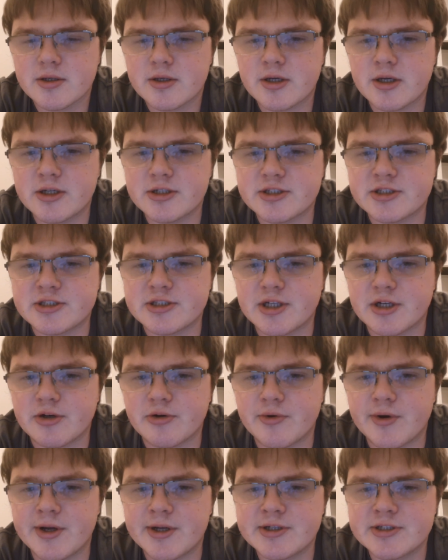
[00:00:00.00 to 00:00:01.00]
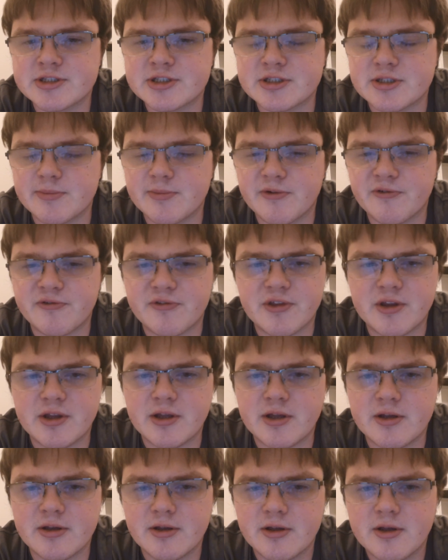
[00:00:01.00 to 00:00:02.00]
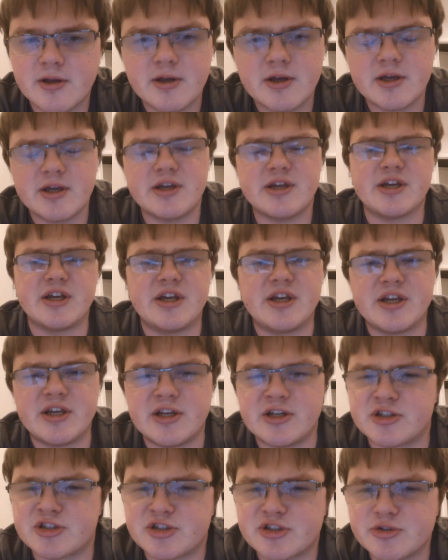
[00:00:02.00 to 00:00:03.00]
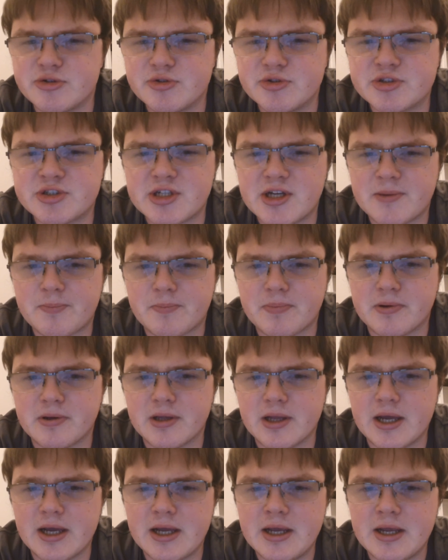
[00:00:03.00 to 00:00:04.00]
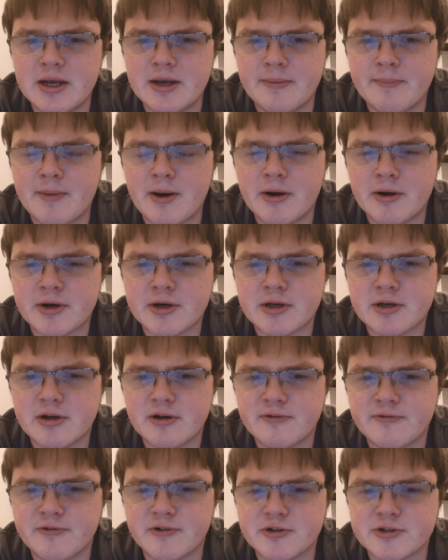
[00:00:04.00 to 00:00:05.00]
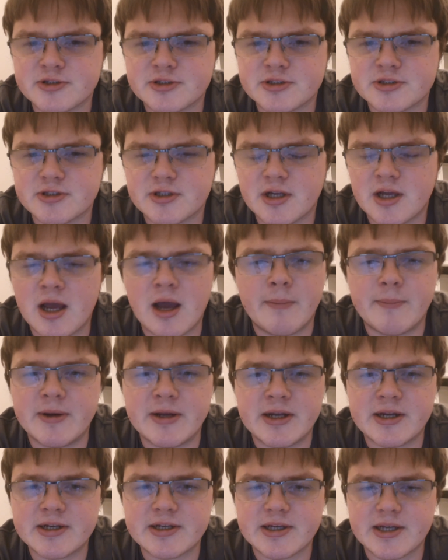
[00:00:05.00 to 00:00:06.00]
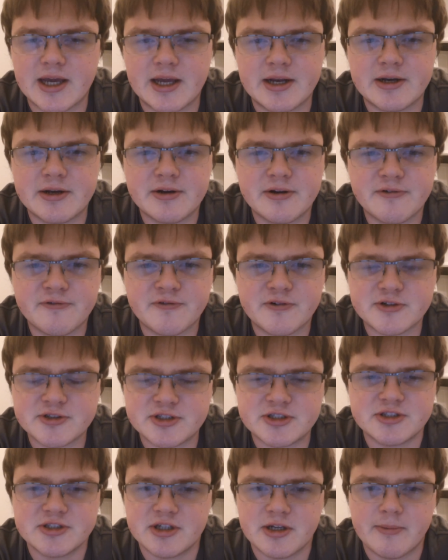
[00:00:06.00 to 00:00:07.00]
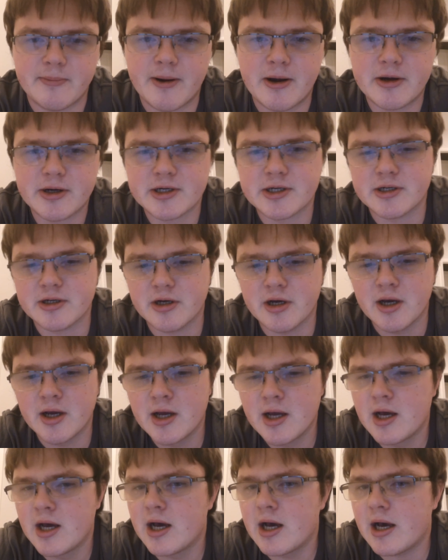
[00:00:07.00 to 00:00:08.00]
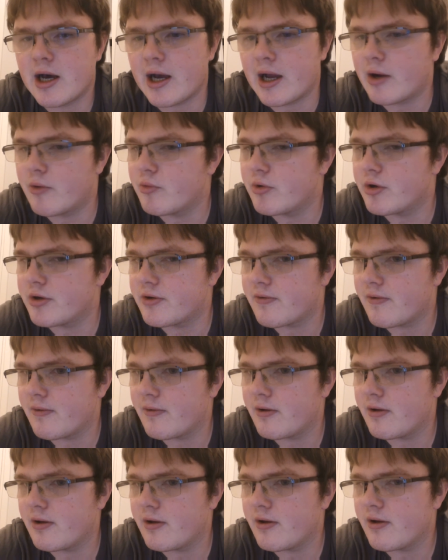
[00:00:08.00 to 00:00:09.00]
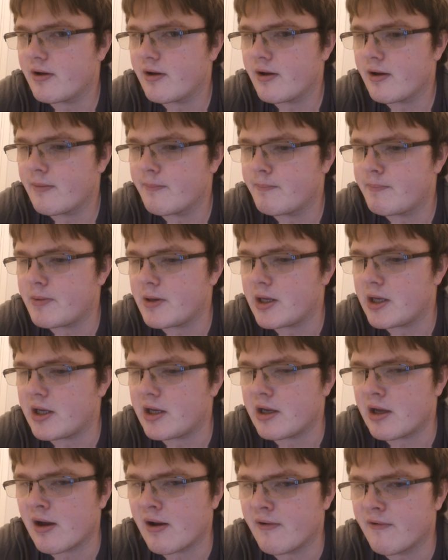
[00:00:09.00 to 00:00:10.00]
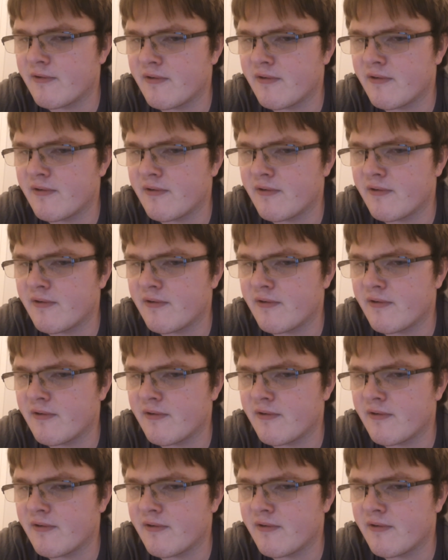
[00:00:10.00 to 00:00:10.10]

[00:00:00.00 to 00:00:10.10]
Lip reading: considering some of the issues at play in America versus, I mean, in Canada versus in America, I would be